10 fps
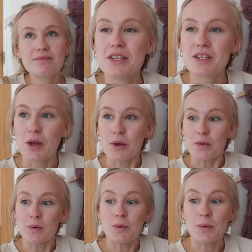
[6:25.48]

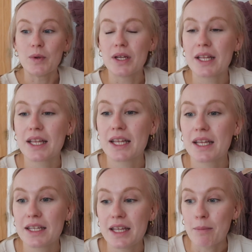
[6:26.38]
So
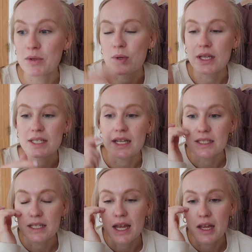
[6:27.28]
yeah, between
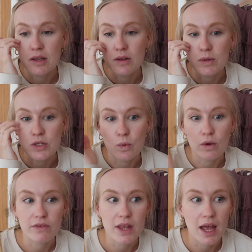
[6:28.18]
6 and 8 we do all
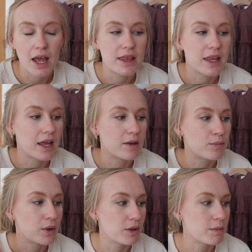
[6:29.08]
of that and then
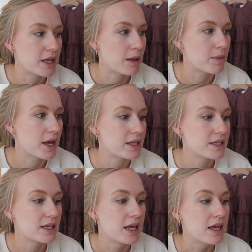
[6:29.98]
put them in their
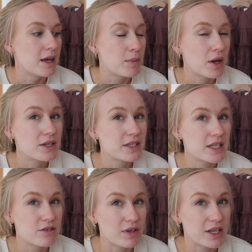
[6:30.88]
beds.
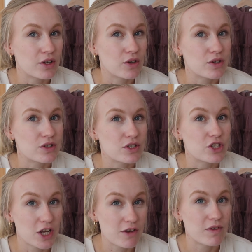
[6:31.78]
Percy is really good
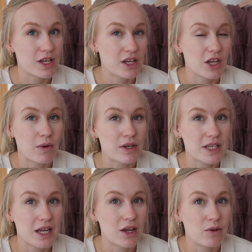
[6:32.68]
generally at going
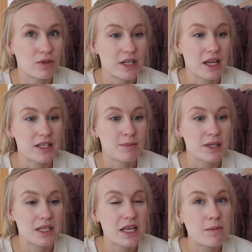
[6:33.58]
down. He gets a
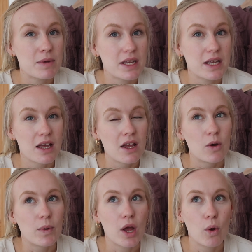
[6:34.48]
bit sleepy.
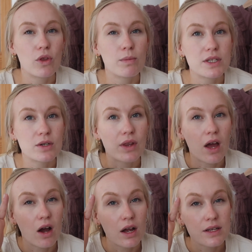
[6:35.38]
We hold them until
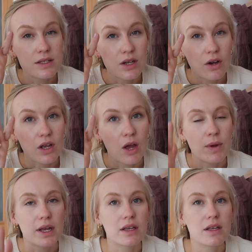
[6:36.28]
their eyes start
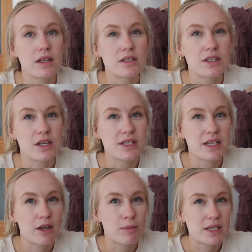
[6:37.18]
going so you can
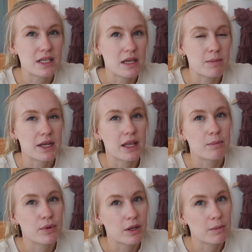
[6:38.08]
see they're a bit sleepy, and
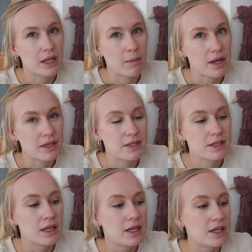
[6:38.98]
then put them in their beds
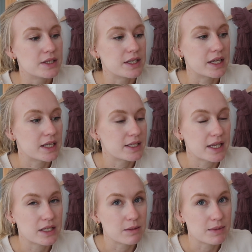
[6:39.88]
so they can
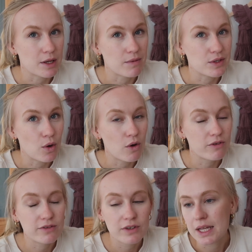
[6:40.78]
settle themselves off.
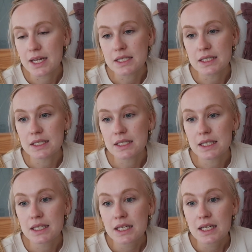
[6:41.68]

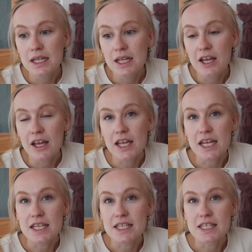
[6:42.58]
Eden
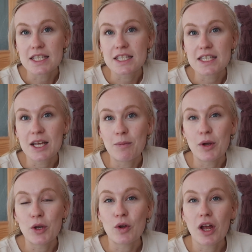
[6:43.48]
is
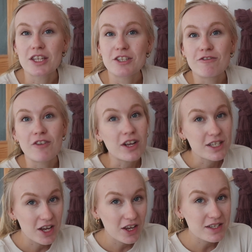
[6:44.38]
someone who likes to
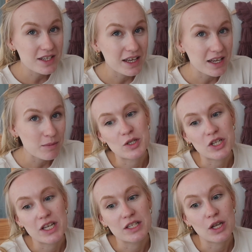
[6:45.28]
fight her sleep.
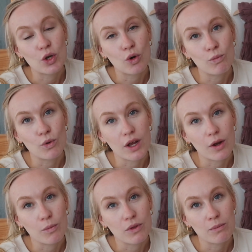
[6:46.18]
She needs a lot more
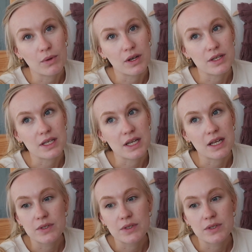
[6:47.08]
help than Percy.